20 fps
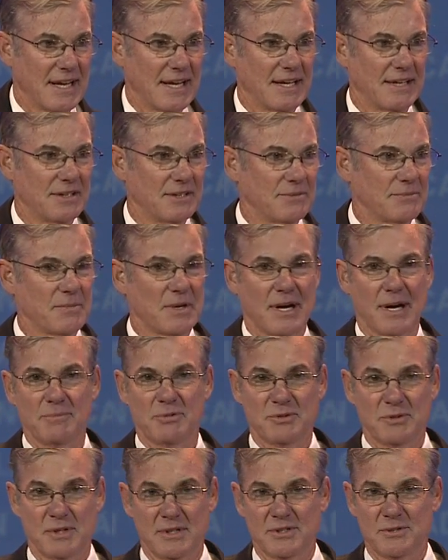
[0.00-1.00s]
And
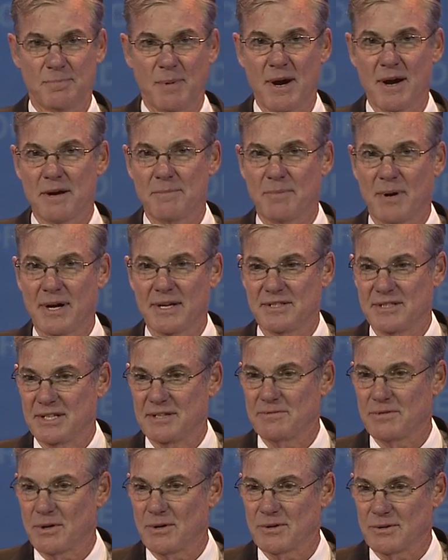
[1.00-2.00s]
I'm inspired by
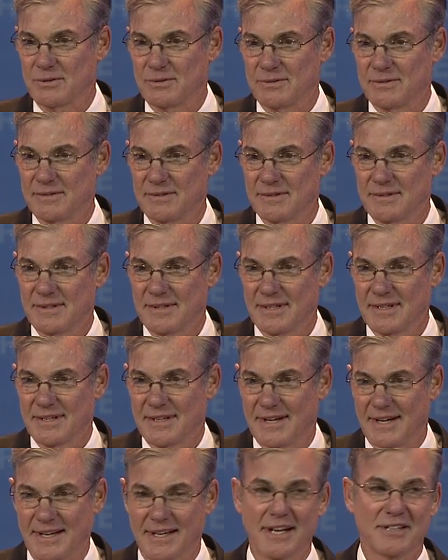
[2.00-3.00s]
Dean Vogel.
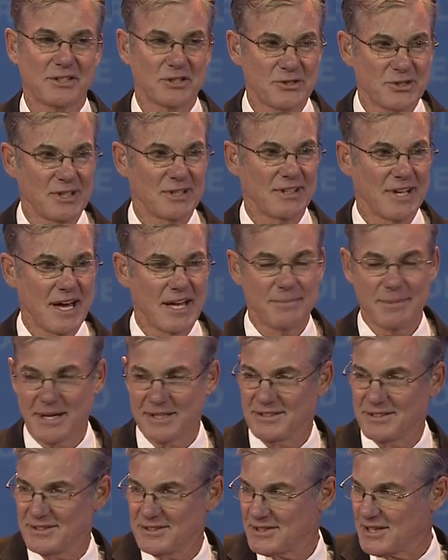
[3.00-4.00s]
I got to see a lot
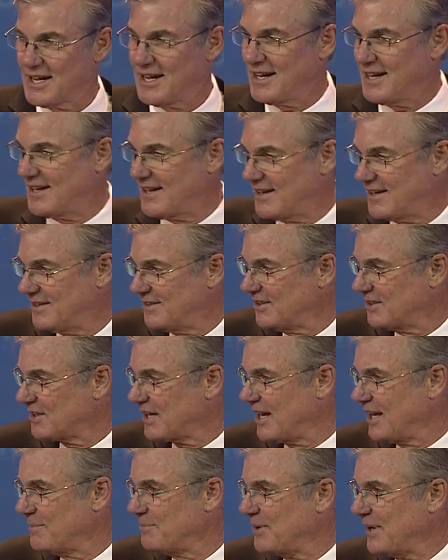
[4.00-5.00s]
about this guy on the
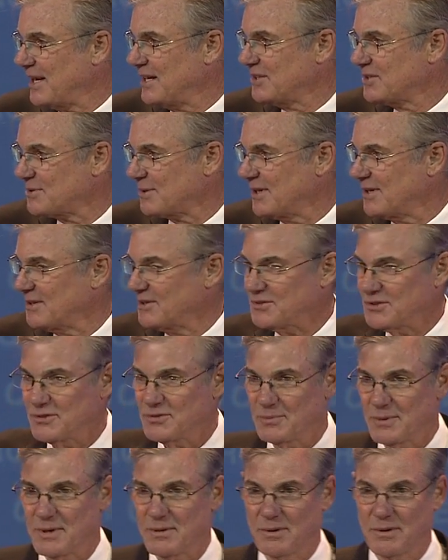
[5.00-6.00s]
campaign trails
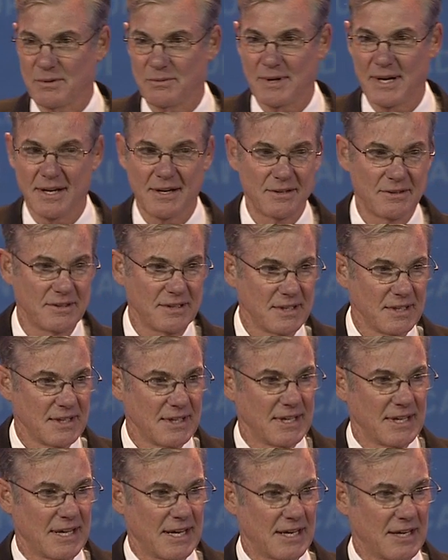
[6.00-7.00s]
as we were around.
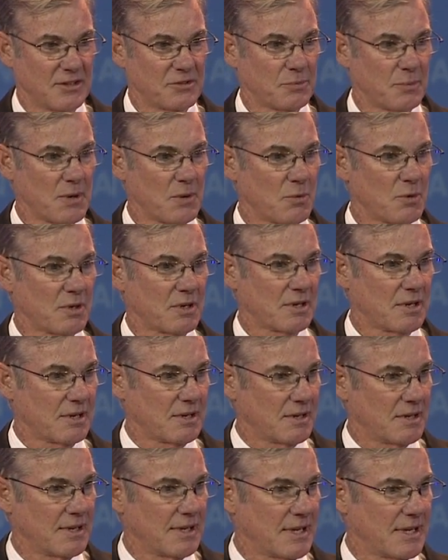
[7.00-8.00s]
And as we
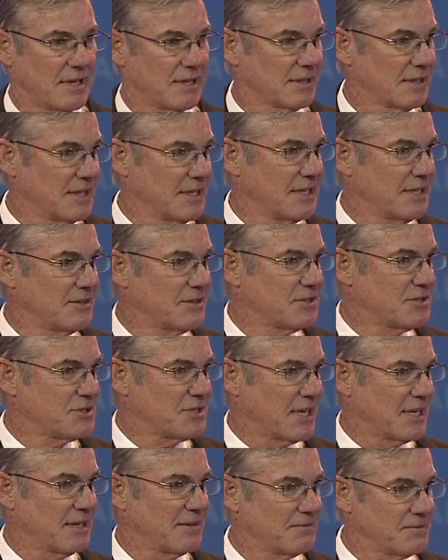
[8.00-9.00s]
work leading the
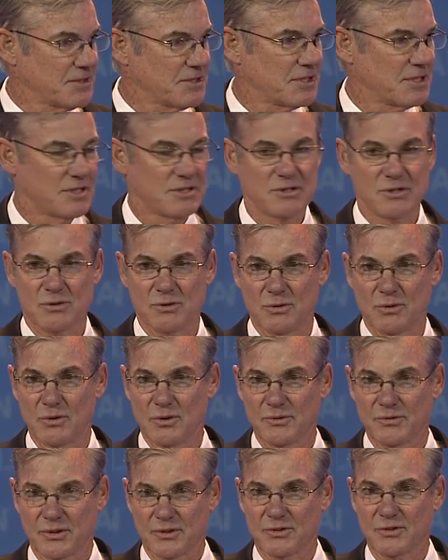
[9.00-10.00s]
state, visiting
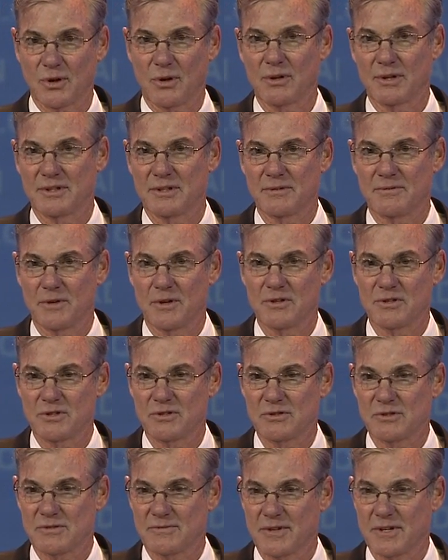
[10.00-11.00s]
schools, extolling the
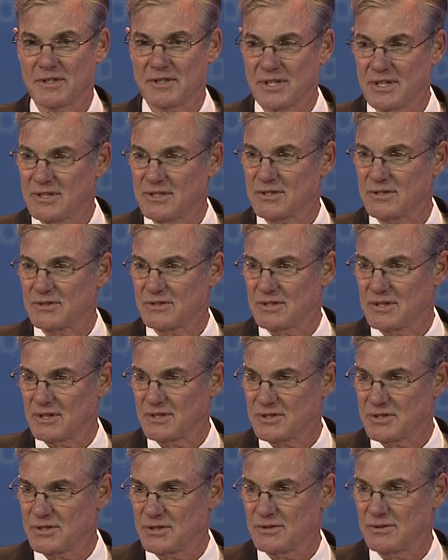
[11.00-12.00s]
virtues of our teachers and
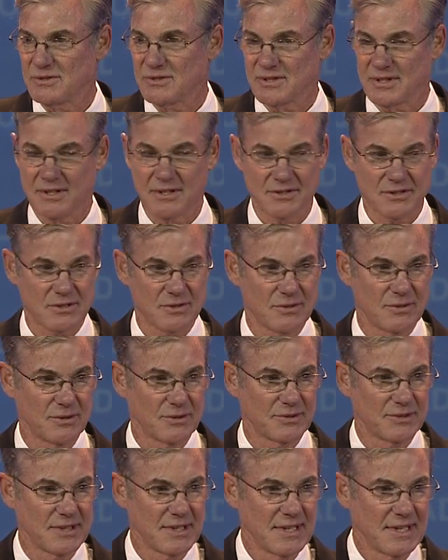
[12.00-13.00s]
our students and our
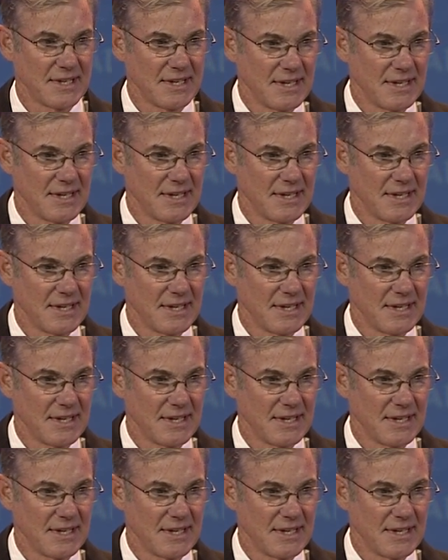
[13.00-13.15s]
schools.